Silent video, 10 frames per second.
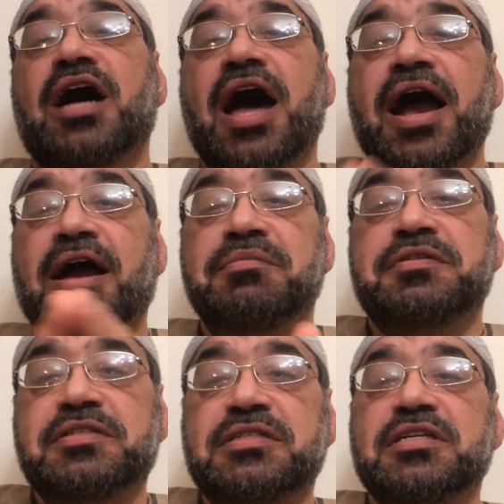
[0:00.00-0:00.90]

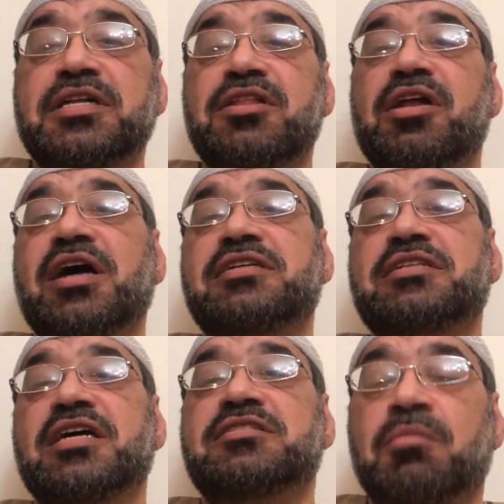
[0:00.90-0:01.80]
Arabs in the United
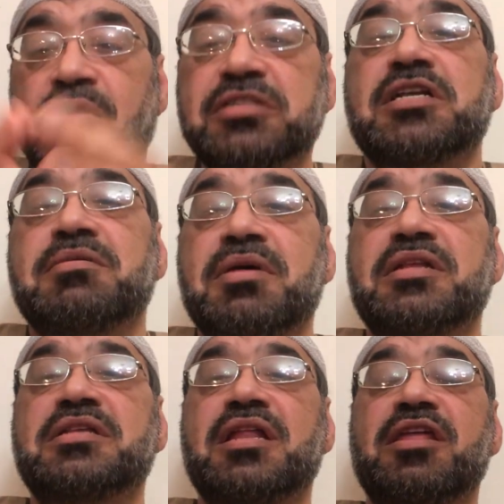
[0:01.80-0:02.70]
States, Muslim
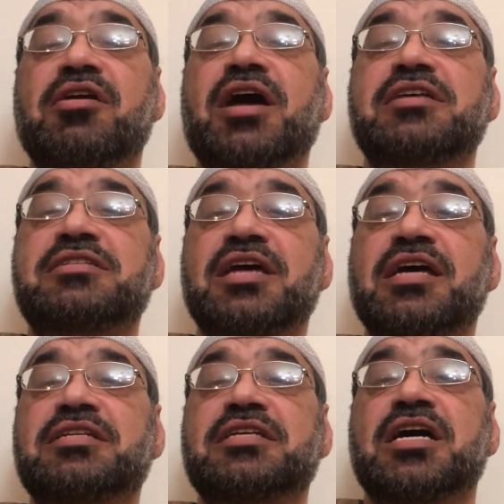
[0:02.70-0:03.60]
in the United
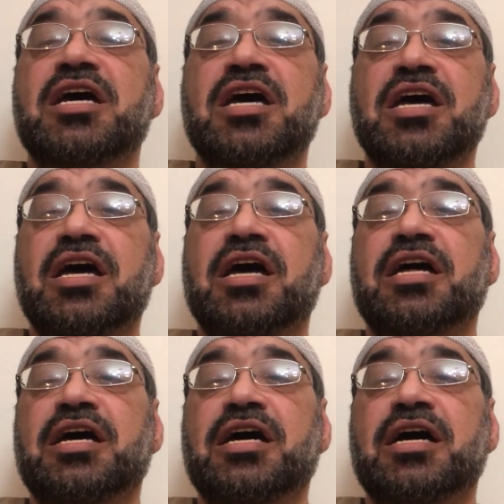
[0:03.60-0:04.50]
States,
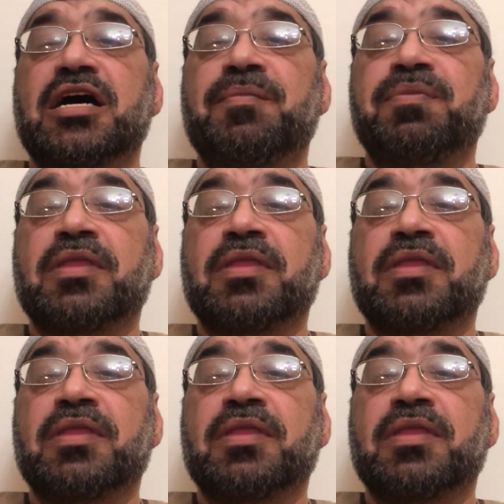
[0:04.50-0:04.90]
the